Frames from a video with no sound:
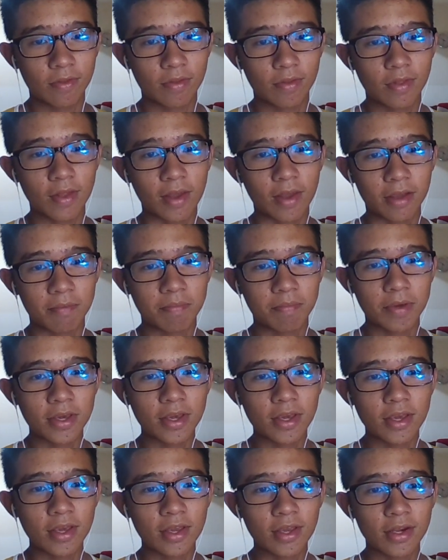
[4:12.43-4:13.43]
like
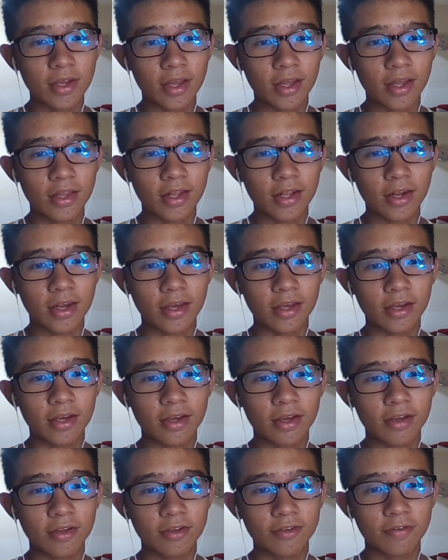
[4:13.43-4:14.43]
peed and then like
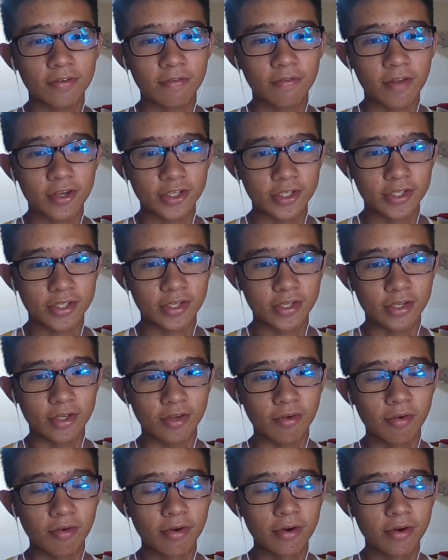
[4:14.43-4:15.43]
flushed the
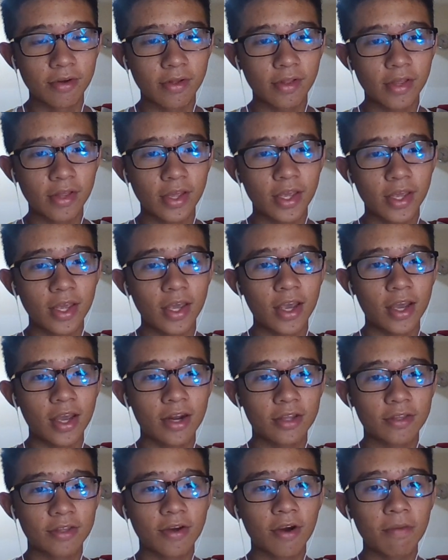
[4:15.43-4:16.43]
urinal and
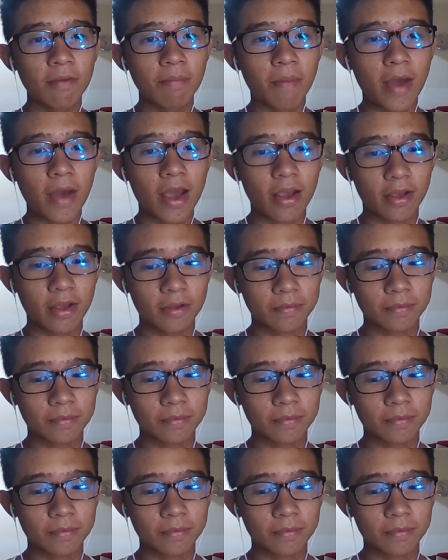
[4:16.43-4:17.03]
then turned back.